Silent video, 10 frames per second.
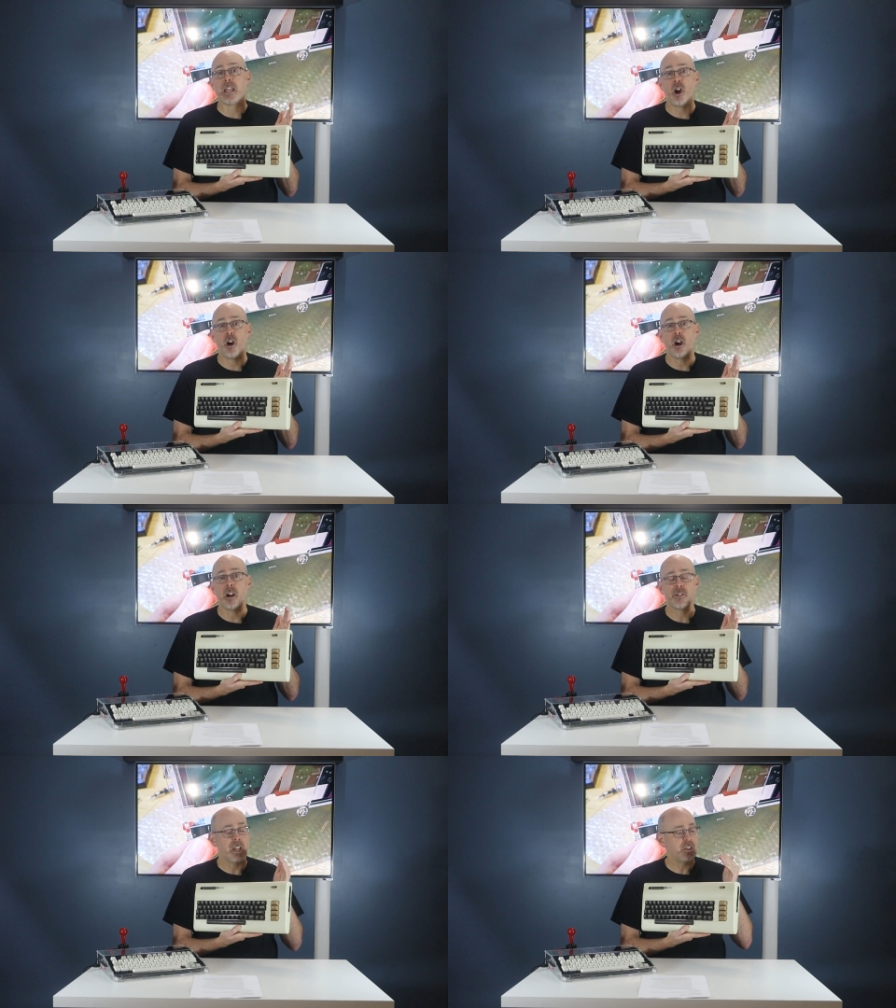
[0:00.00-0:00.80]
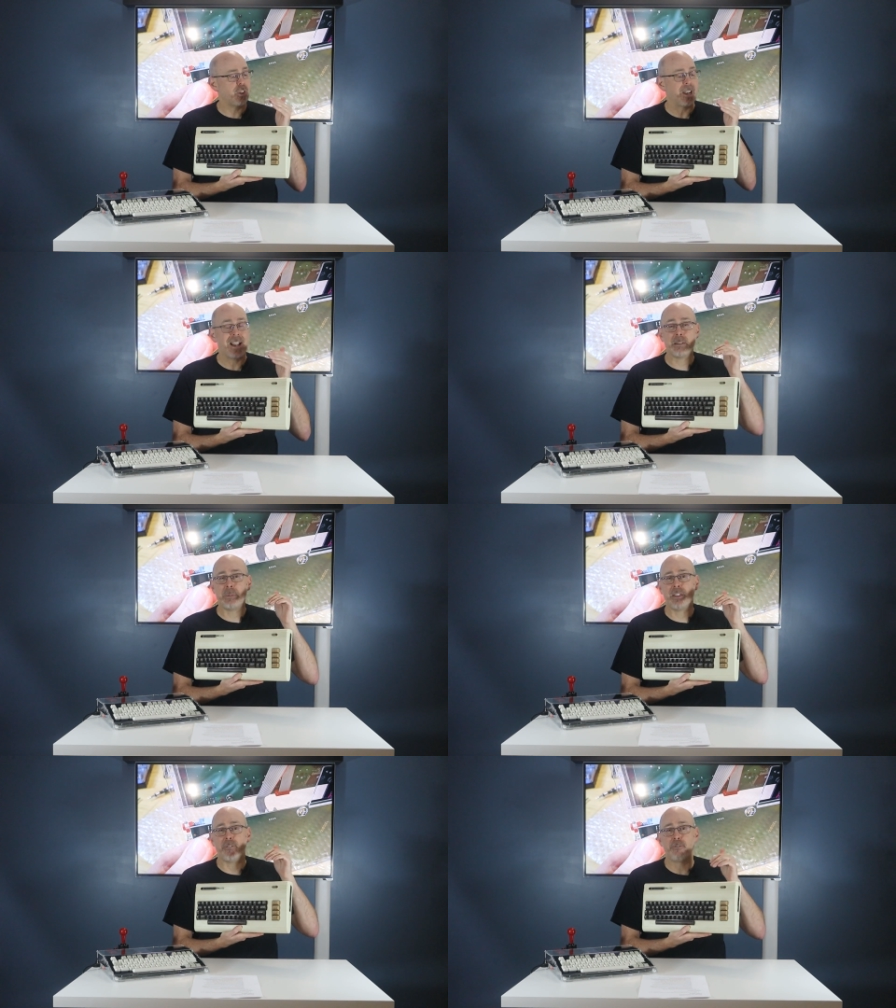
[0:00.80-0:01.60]
mowing yards so that
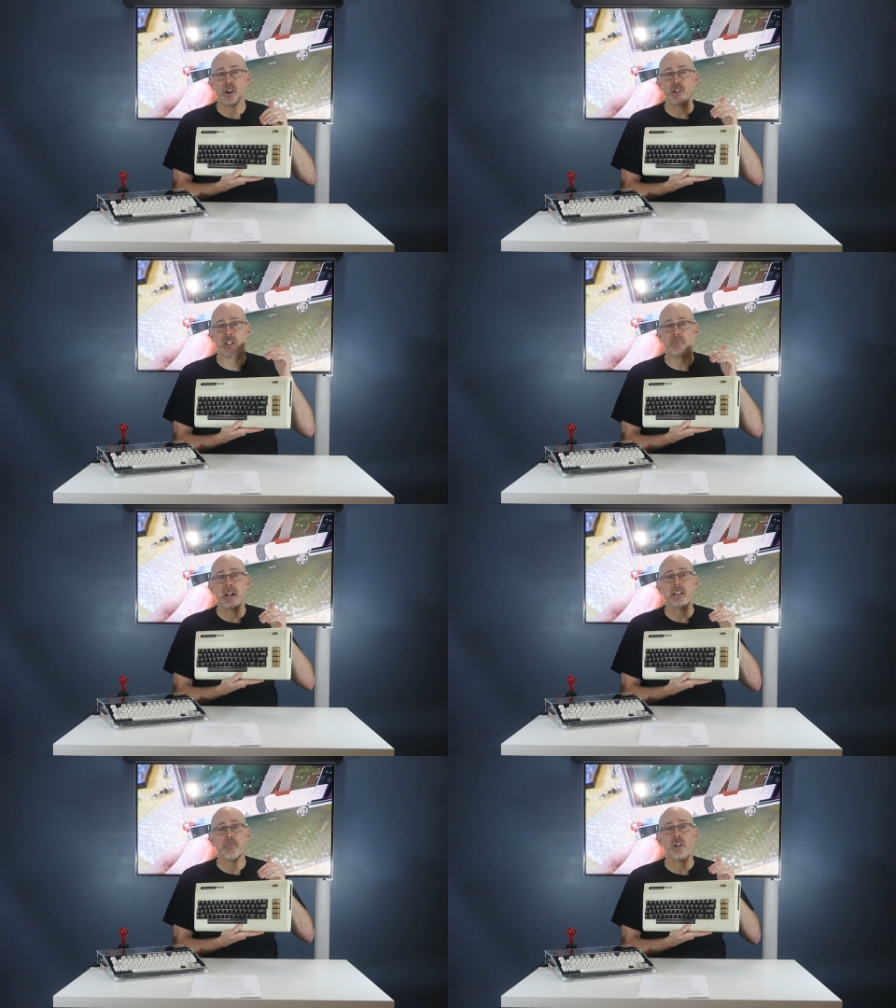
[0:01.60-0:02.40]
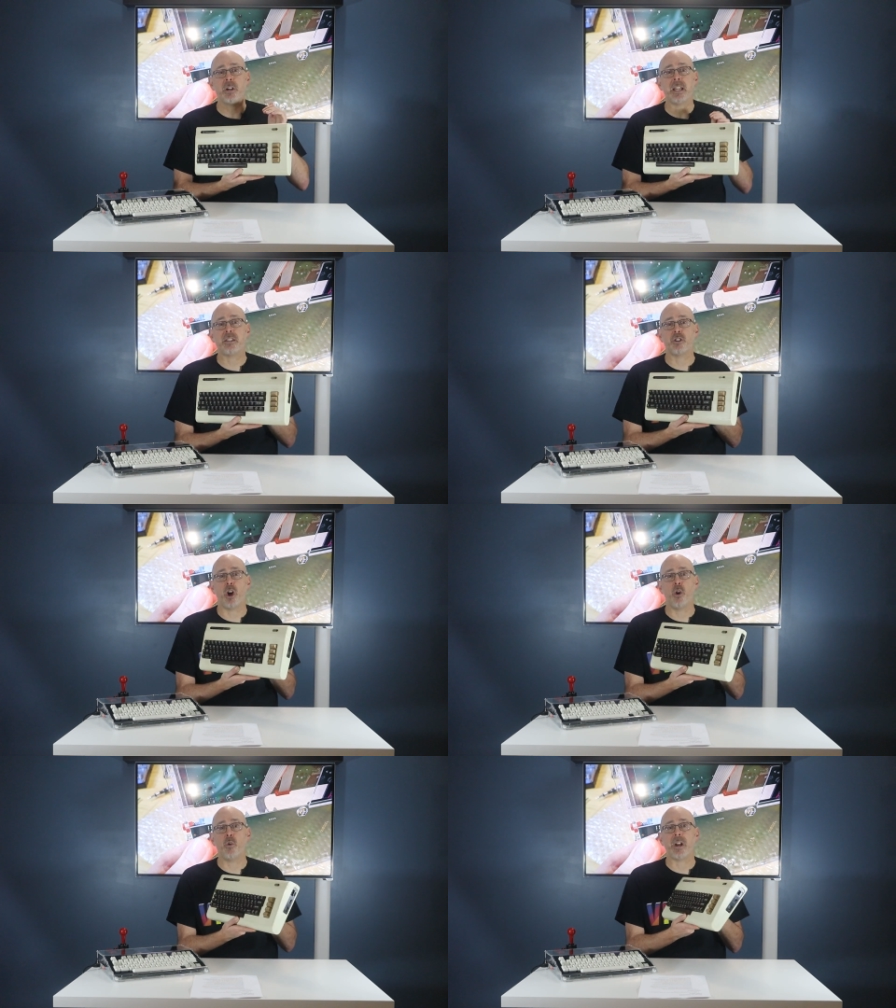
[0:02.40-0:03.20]
I could be the first in my
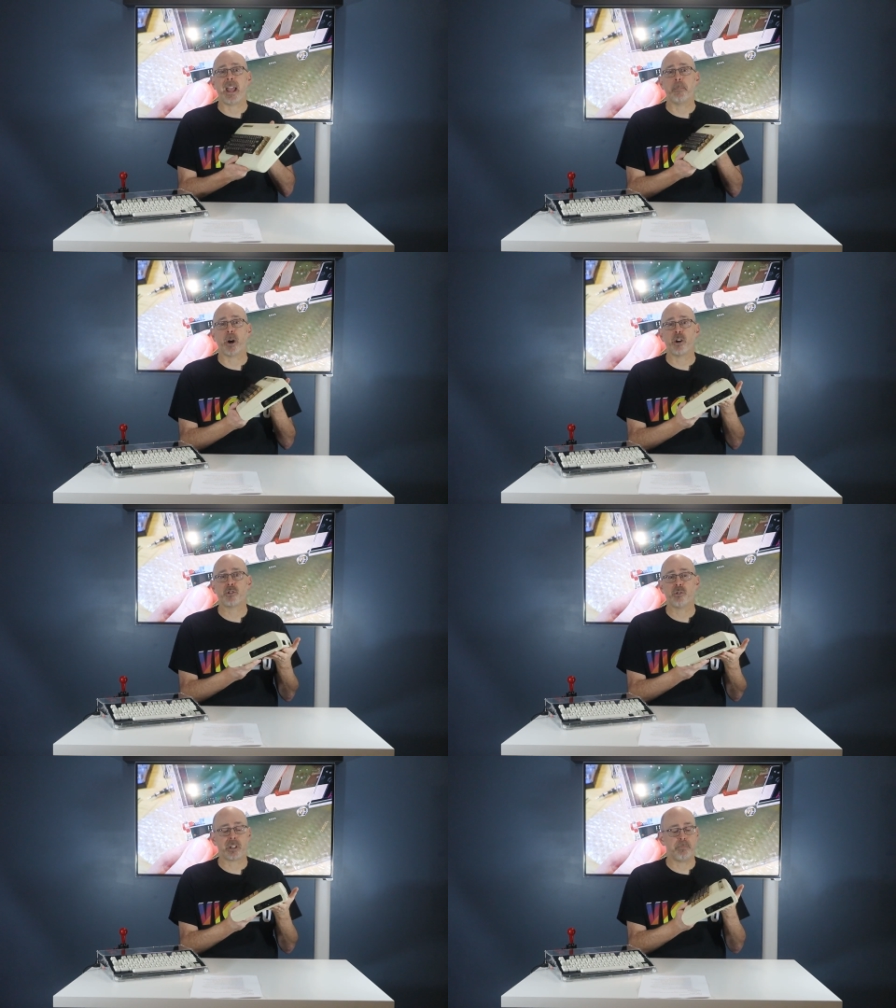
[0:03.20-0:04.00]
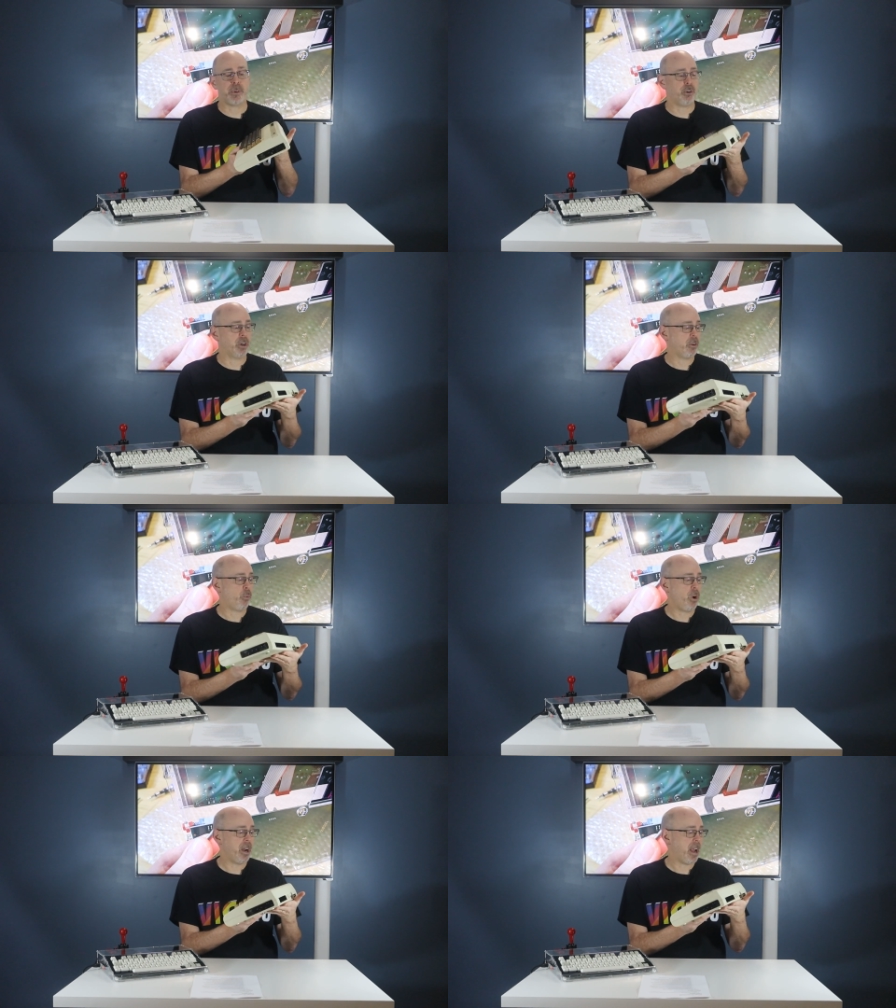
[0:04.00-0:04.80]
community to own a personal
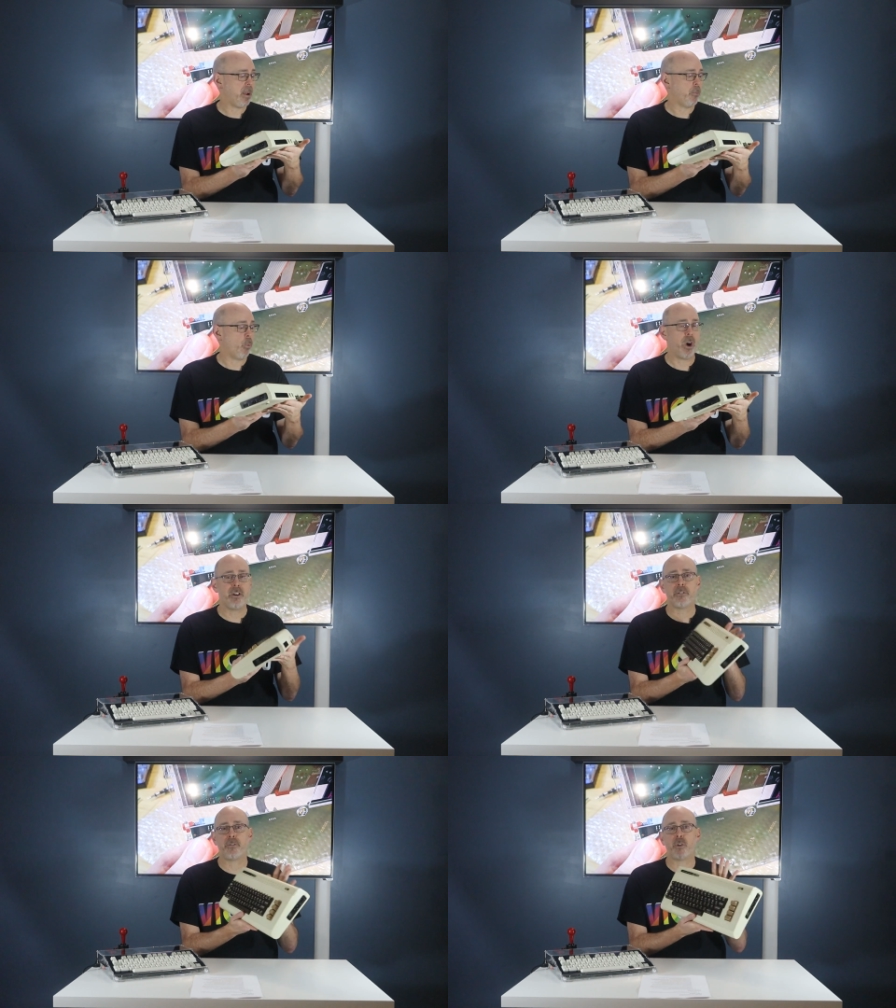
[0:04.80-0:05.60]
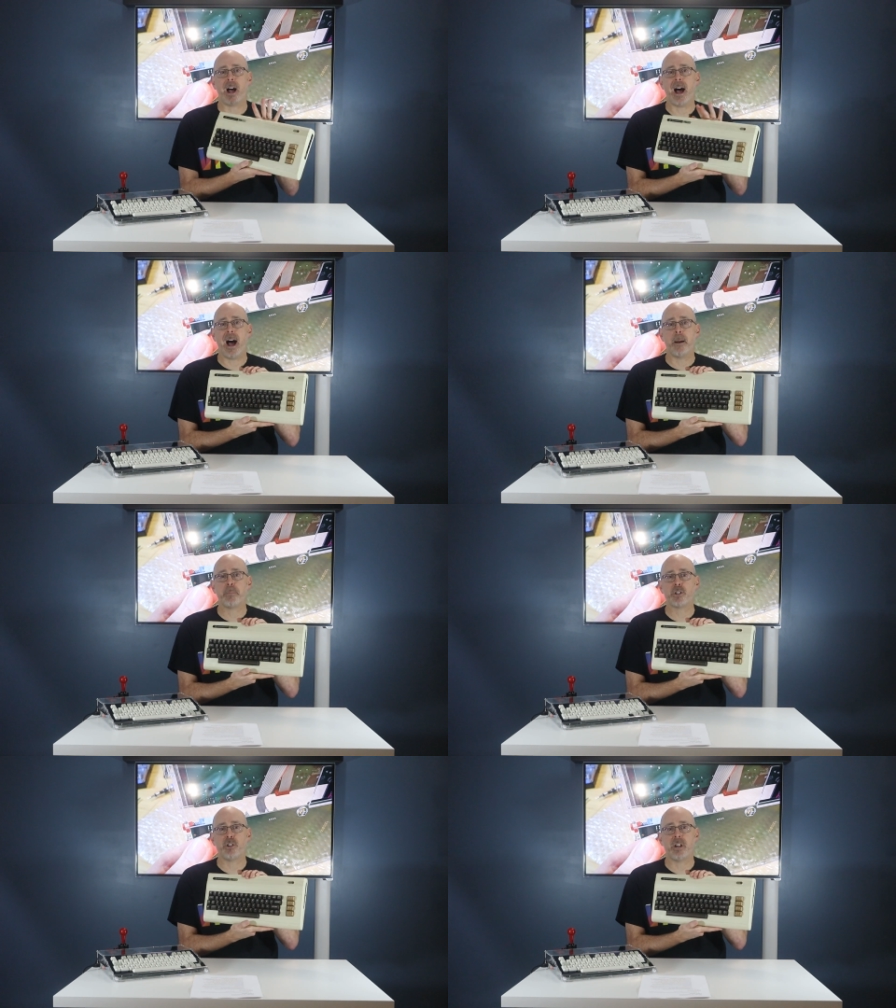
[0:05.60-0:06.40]
computer. And what a wonderful
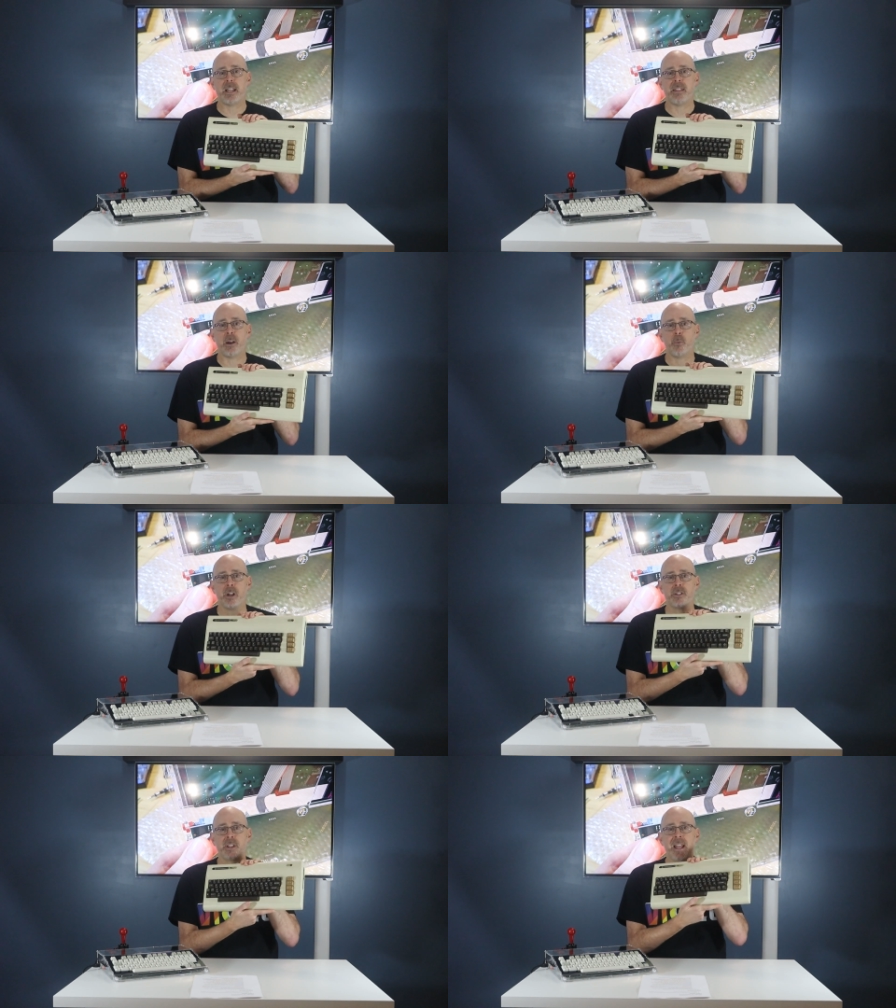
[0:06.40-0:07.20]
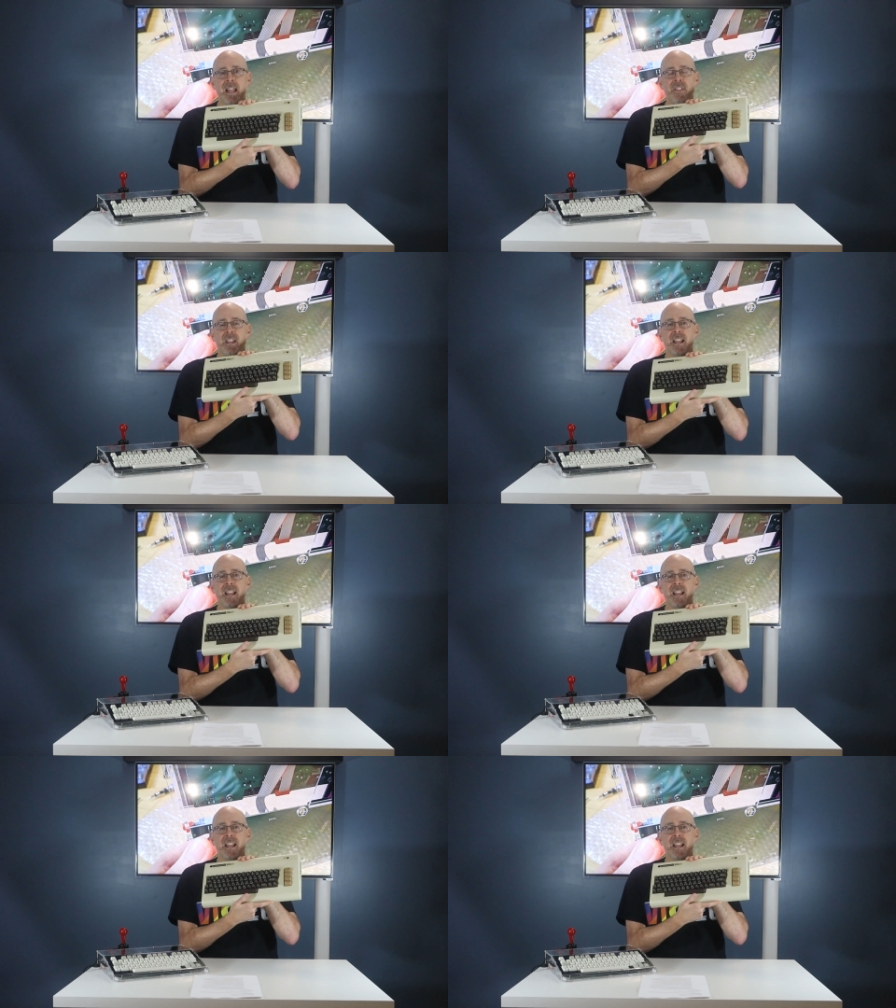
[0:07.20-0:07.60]
opportunity that was.